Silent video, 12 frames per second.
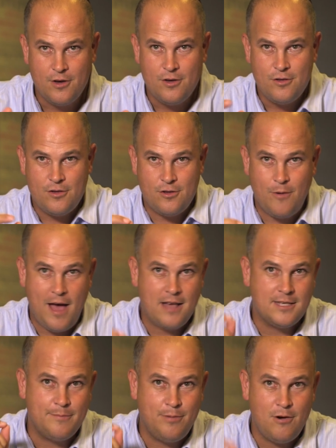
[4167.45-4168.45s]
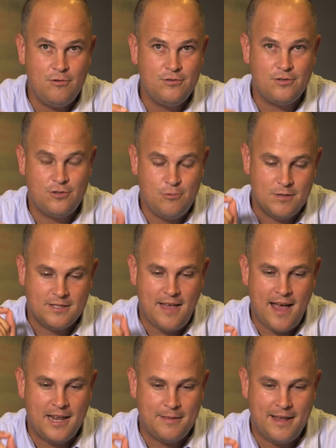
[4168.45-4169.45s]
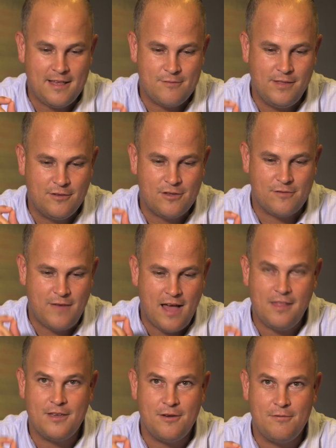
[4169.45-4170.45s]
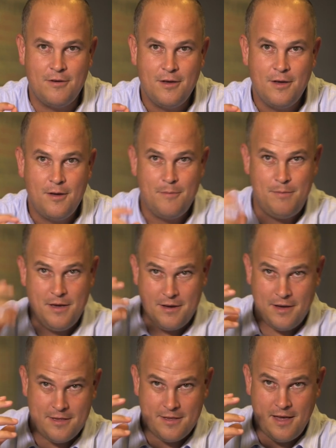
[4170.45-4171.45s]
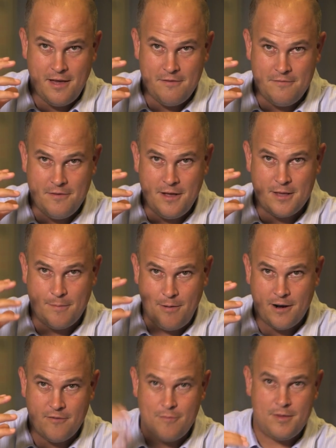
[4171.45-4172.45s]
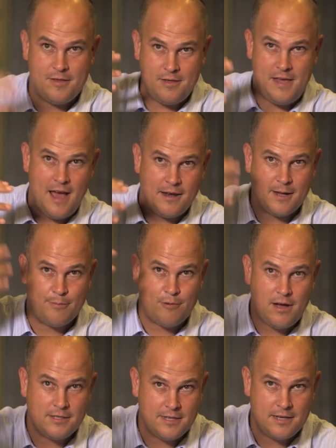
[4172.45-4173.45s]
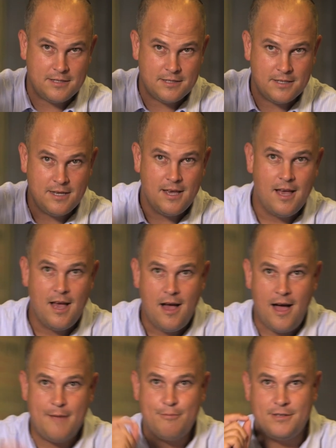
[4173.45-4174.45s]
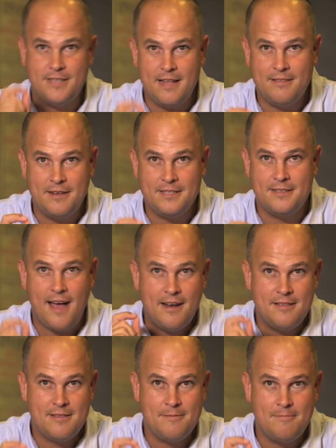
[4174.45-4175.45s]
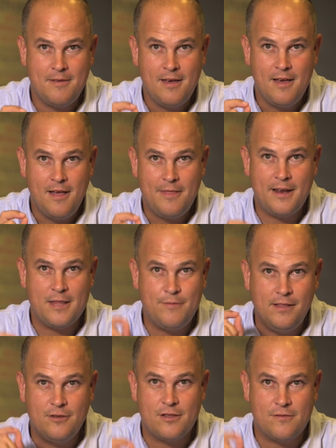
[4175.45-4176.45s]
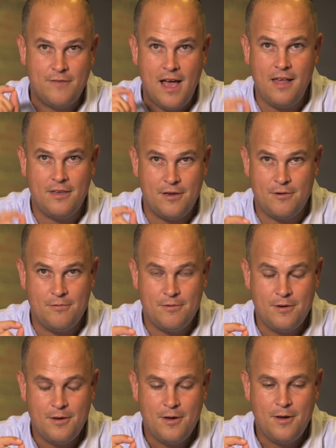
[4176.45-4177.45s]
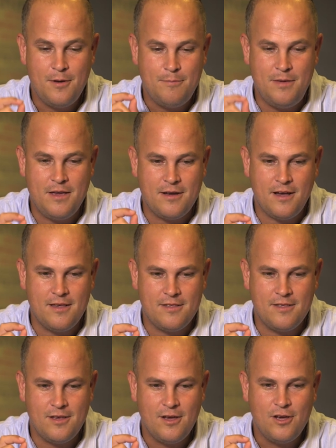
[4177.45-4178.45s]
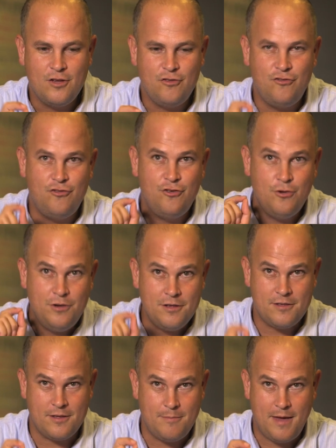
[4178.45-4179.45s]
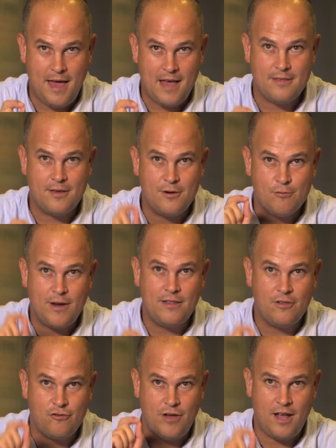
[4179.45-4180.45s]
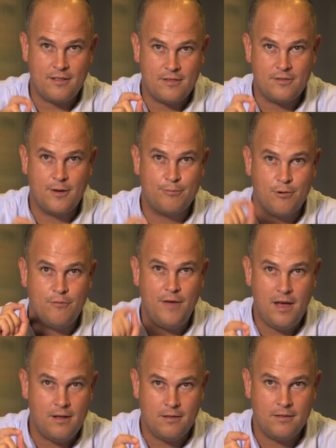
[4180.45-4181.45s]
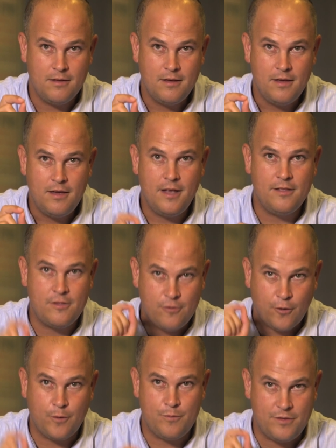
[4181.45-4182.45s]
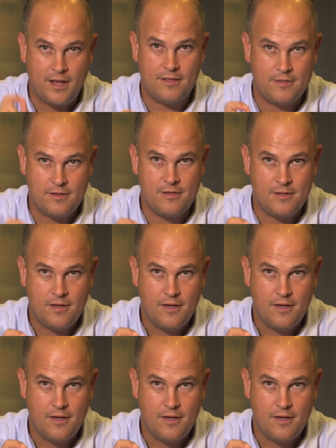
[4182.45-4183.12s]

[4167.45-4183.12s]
So as opposed to a Zion that has religious value because of it's a part of a messianic process, I presented a Zionism that has religious value because Judaism has a great chance to prevail in circumstances